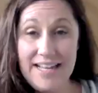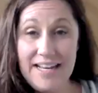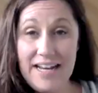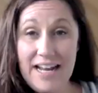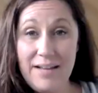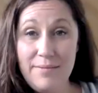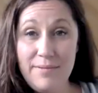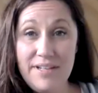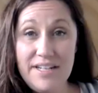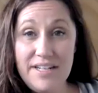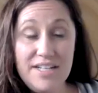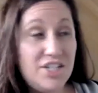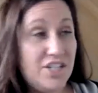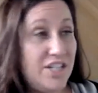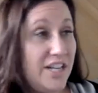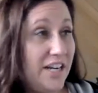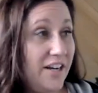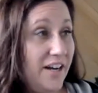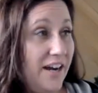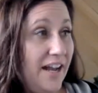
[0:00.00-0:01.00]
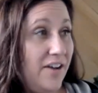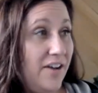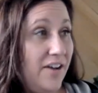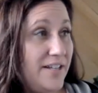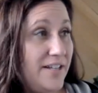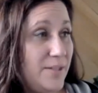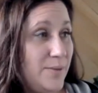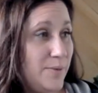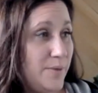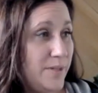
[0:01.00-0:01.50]
and I'm going to share out
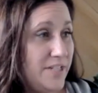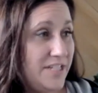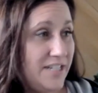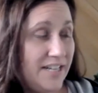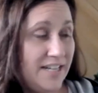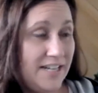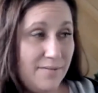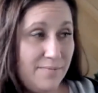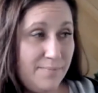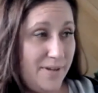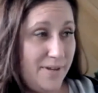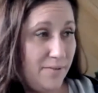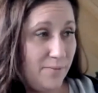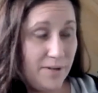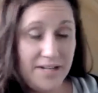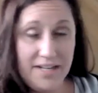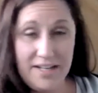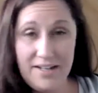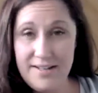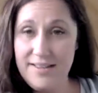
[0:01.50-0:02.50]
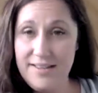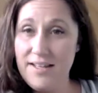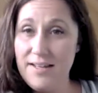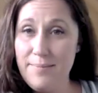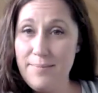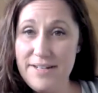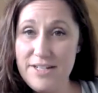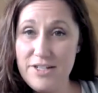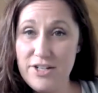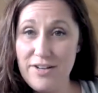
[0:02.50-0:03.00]
as we're done. I've been working on the
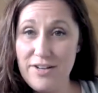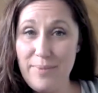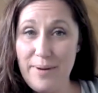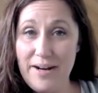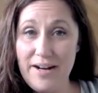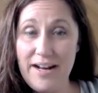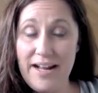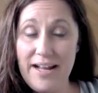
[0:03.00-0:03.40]
administrative part. I